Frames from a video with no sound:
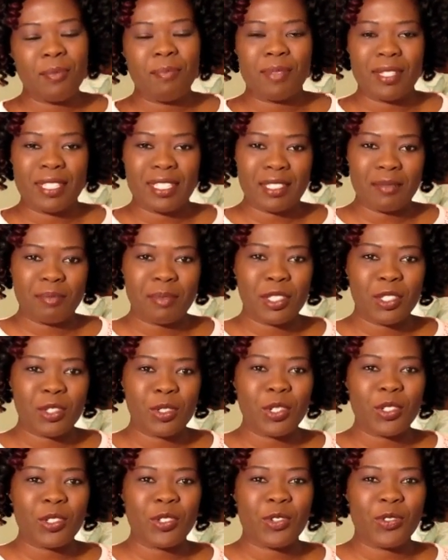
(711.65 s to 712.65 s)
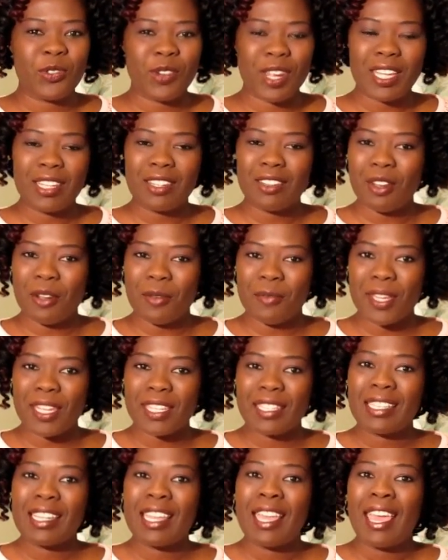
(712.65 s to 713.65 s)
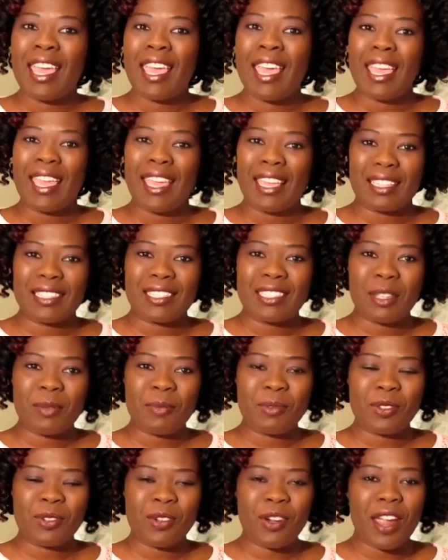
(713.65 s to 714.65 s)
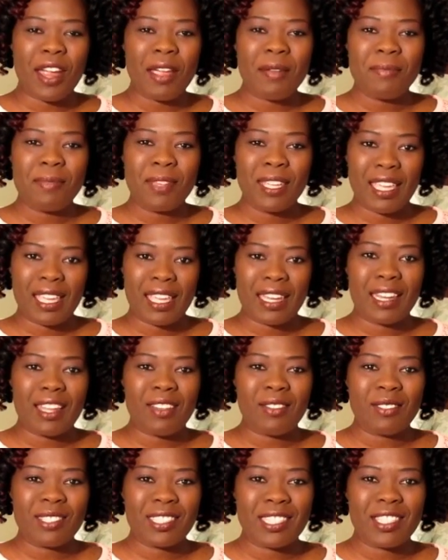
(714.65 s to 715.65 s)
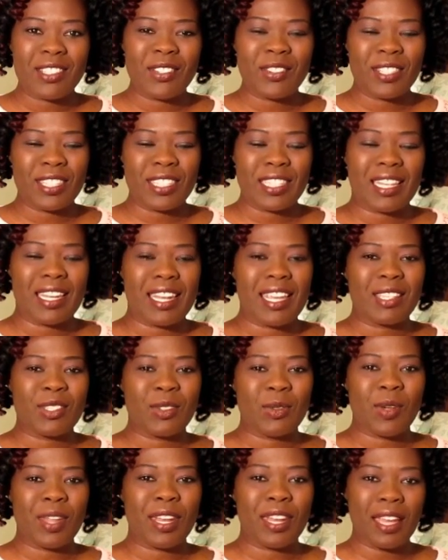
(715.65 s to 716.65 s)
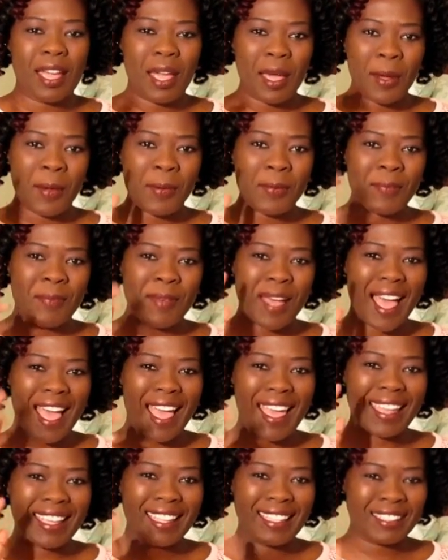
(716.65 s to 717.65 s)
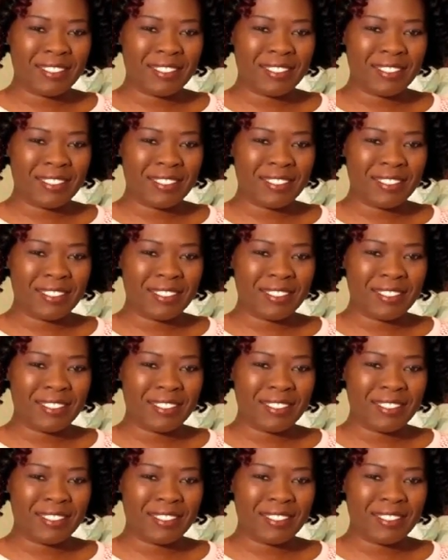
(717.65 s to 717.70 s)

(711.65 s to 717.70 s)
Please be sure to rate, comment, and subscribe, and I will see you in the next one. Bye.